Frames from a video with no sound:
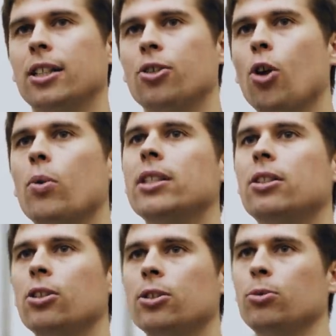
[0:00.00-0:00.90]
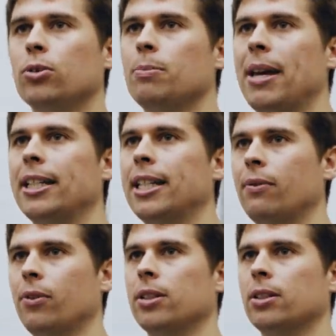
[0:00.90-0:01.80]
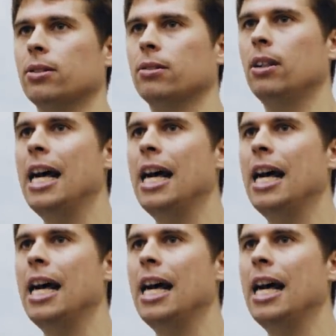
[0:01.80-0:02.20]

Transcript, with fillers: that no one is too small to make a difference.